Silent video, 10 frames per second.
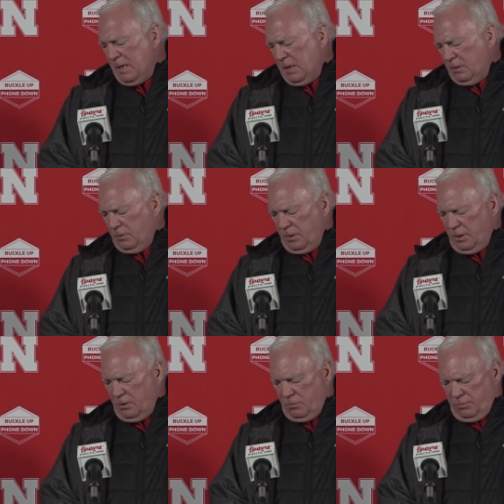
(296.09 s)
I don't. You
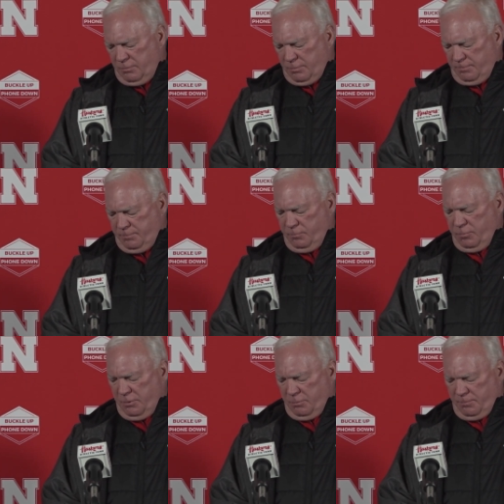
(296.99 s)
know, we were
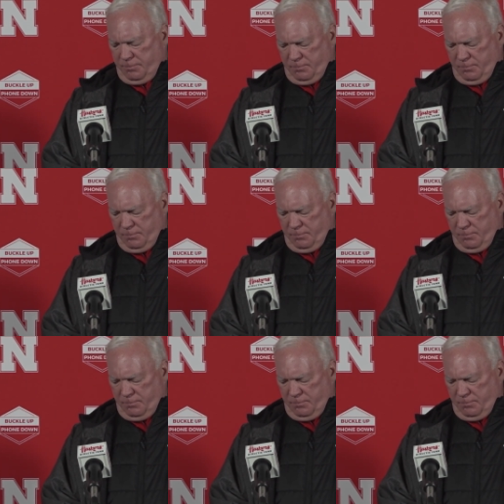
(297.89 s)
we were.